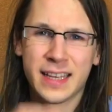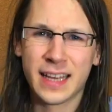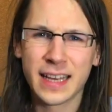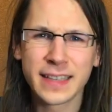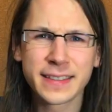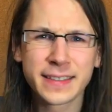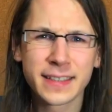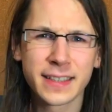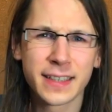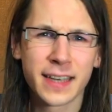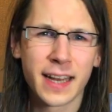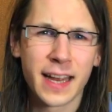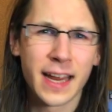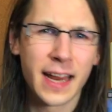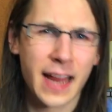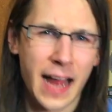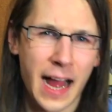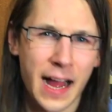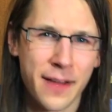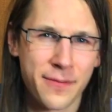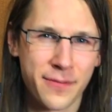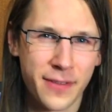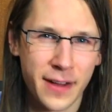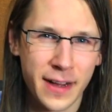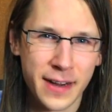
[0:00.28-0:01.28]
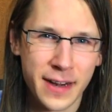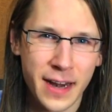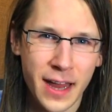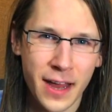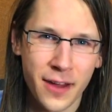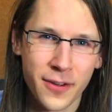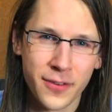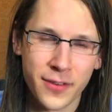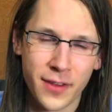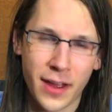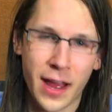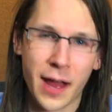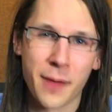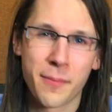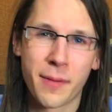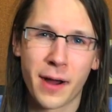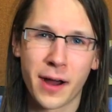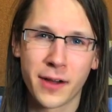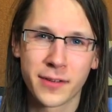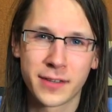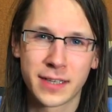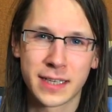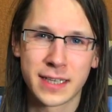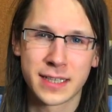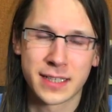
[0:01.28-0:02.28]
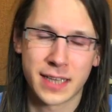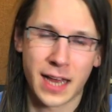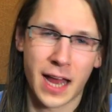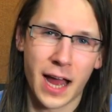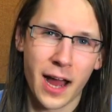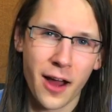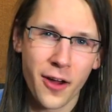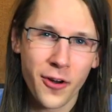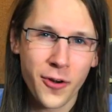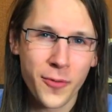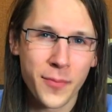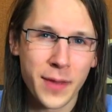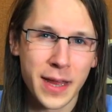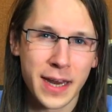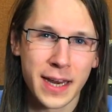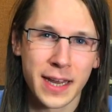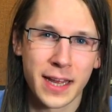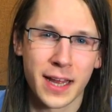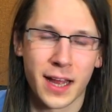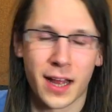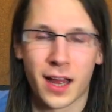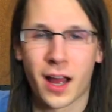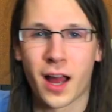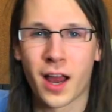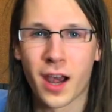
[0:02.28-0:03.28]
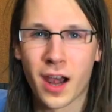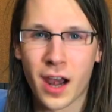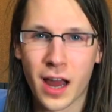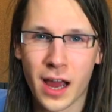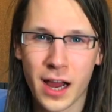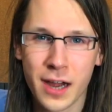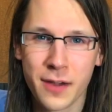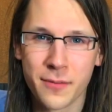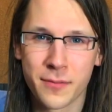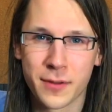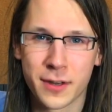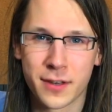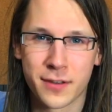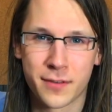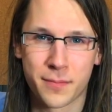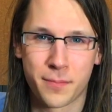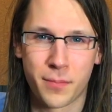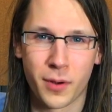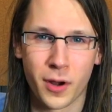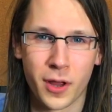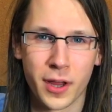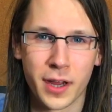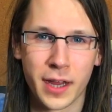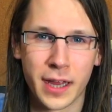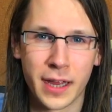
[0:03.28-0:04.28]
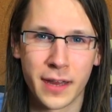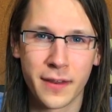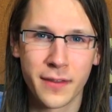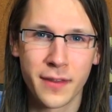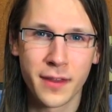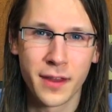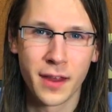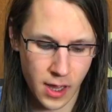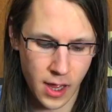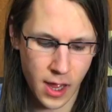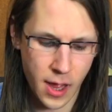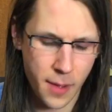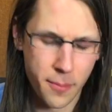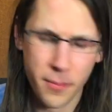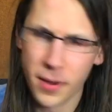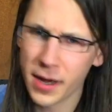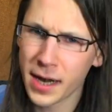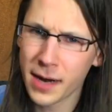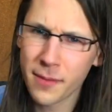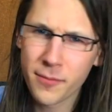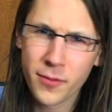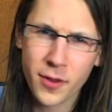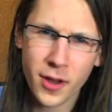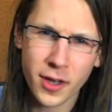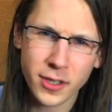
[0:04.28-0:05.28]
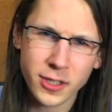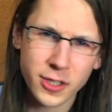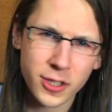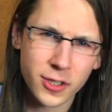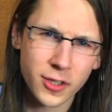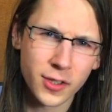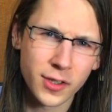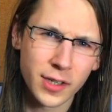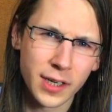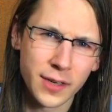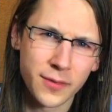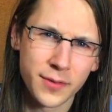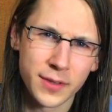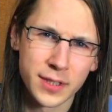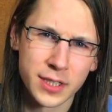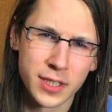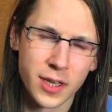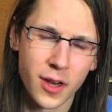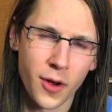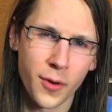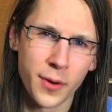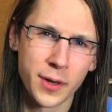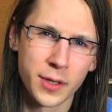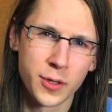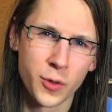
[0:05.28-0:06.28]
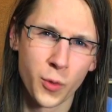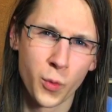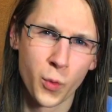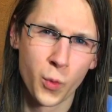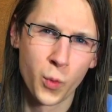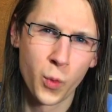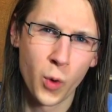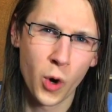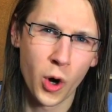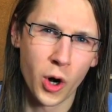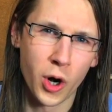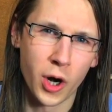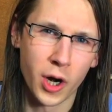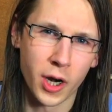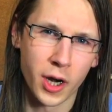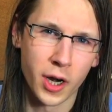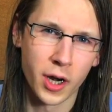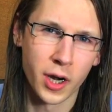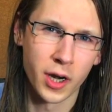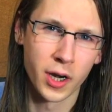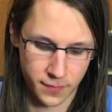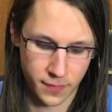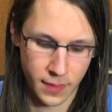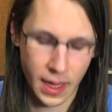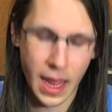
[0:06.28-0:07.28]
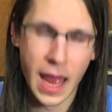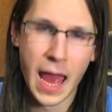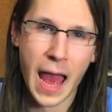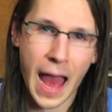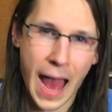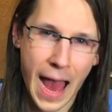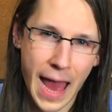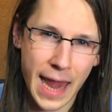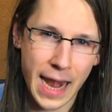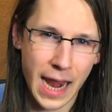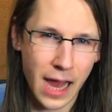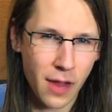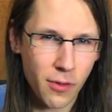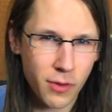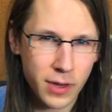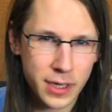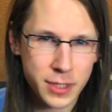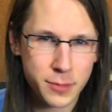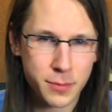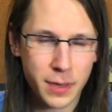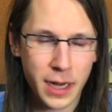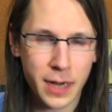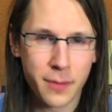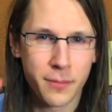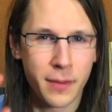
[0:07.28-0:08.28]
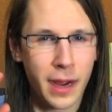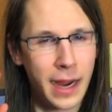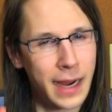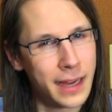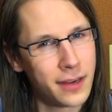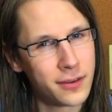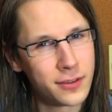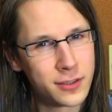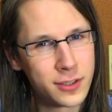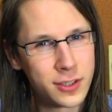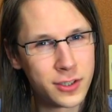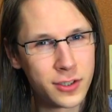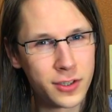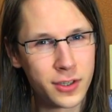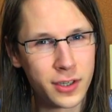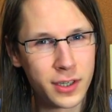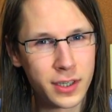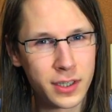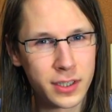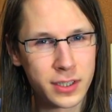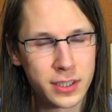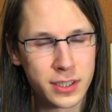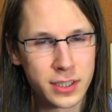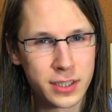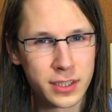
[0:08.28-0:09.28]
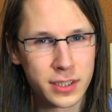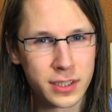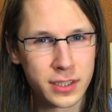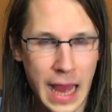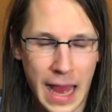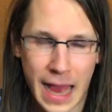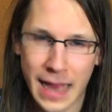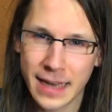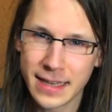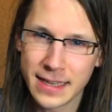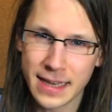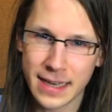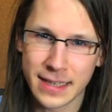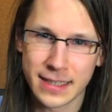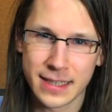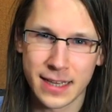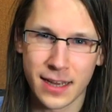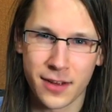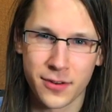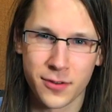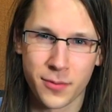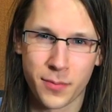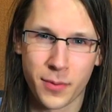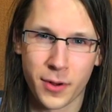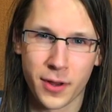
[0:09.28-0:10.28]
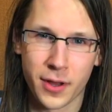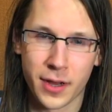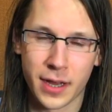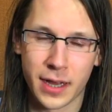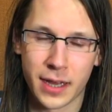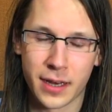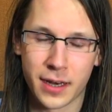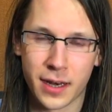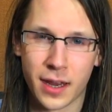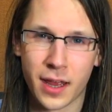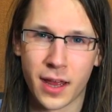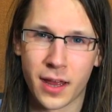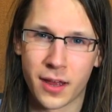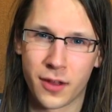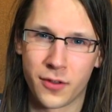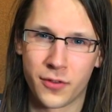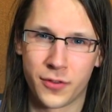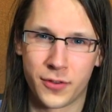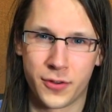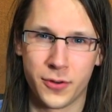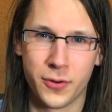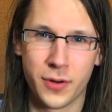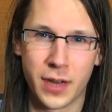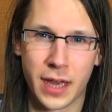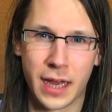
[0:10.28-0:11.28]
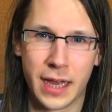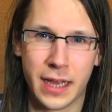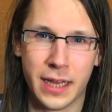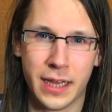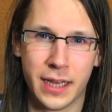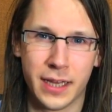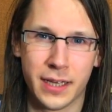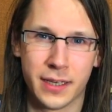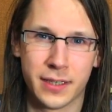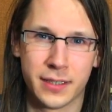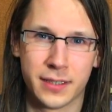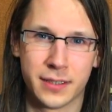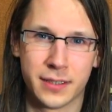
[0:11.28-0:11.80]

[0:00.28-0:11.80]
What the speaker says: Yesterday I found out about this automatic alignment plugin, but I'm not sure if it's going to work. And I will explain my concerns and test out the plugin today.